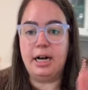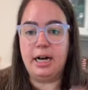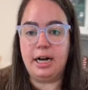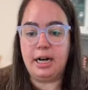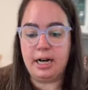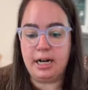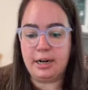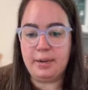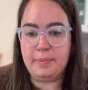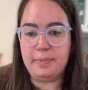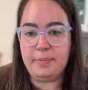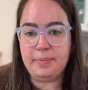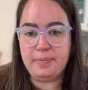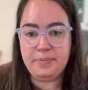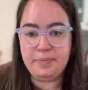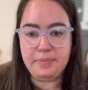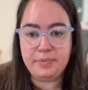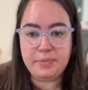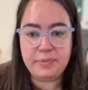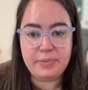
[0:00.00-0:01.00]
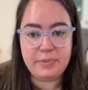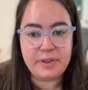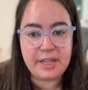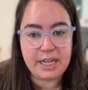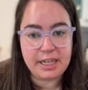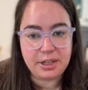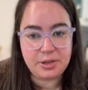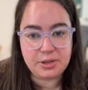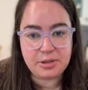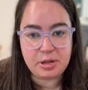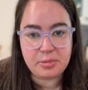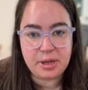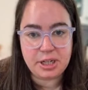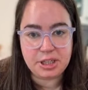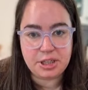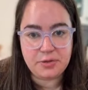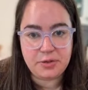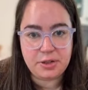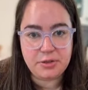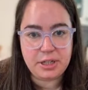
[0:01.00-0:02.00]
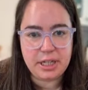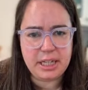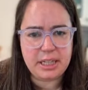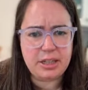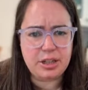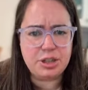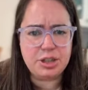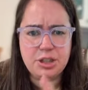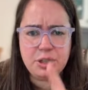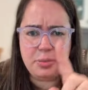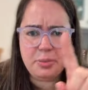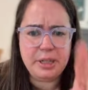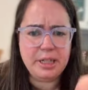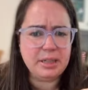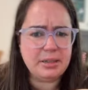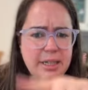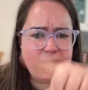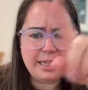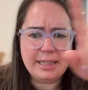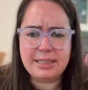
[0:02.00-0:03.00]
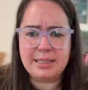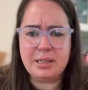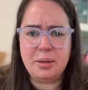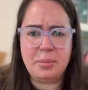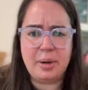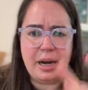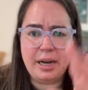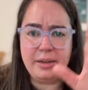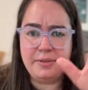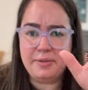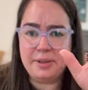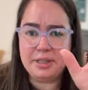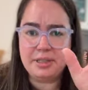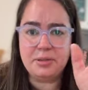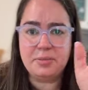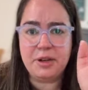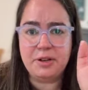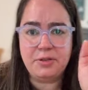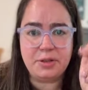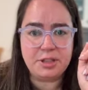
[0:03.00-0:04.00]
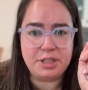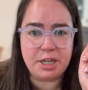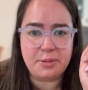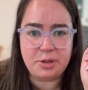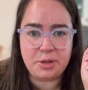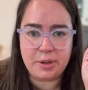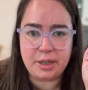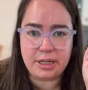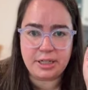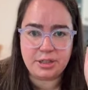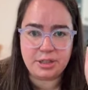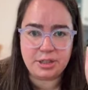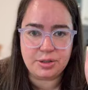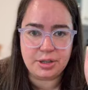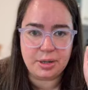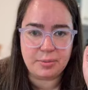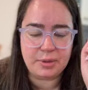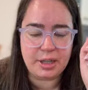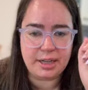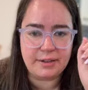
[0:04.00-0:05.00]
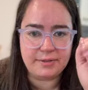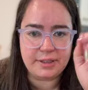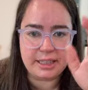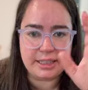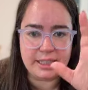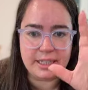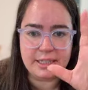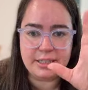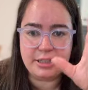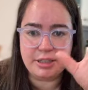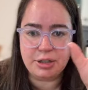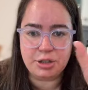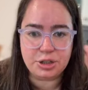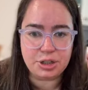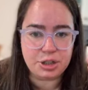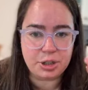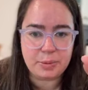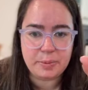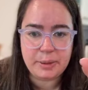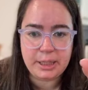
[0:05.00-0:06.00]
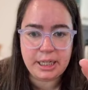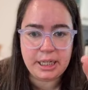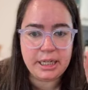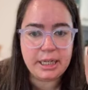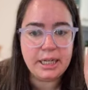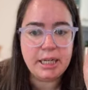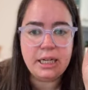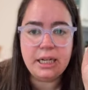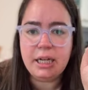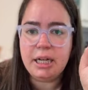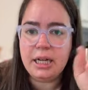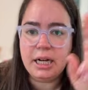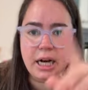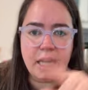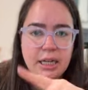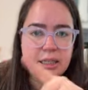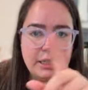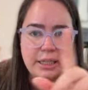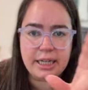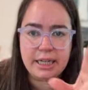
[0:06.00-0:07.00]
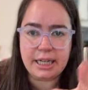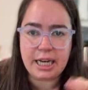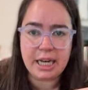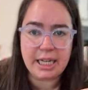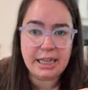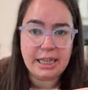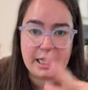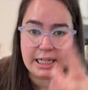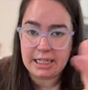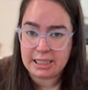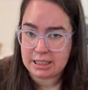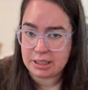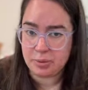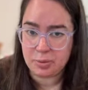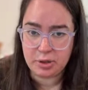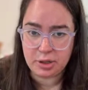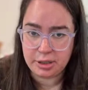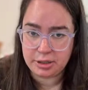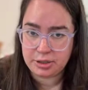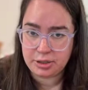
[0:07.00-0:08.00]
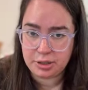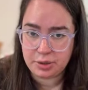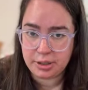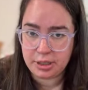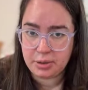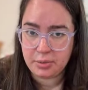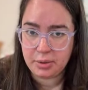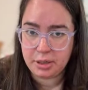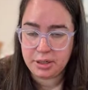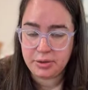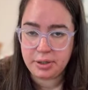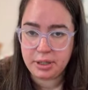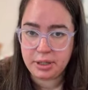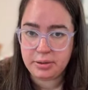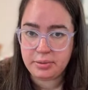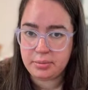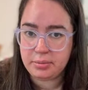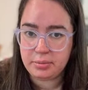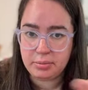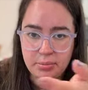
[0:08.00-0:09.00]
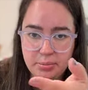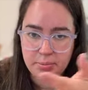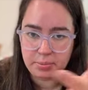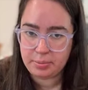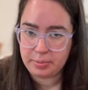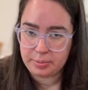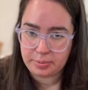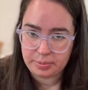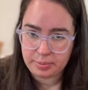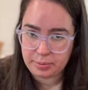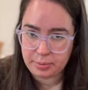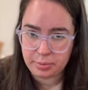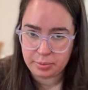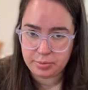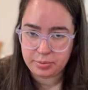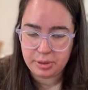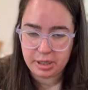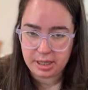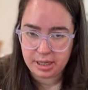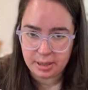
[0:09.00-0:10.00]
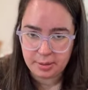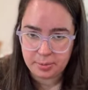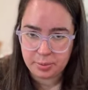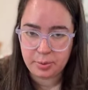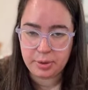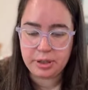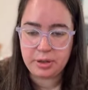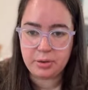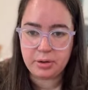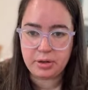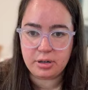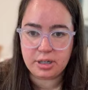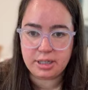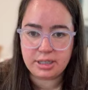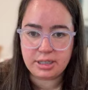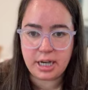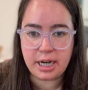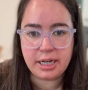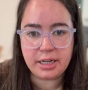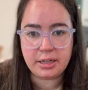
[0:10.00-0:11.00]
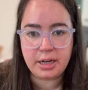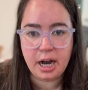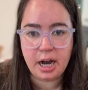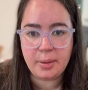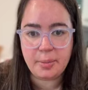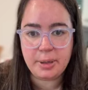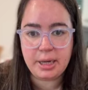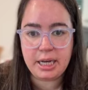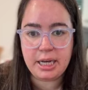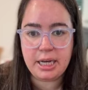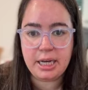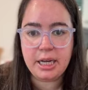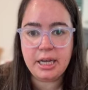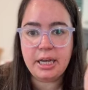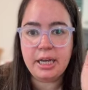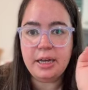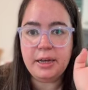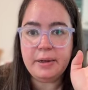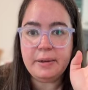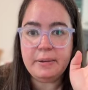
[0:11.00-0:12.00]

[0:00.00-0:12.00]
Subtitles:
Thank you so much if you did. There should be a link. This is my first time doing an Instagram live like this. There should be a link, I think, somewhere on the screen where you can pre-order a signed copy.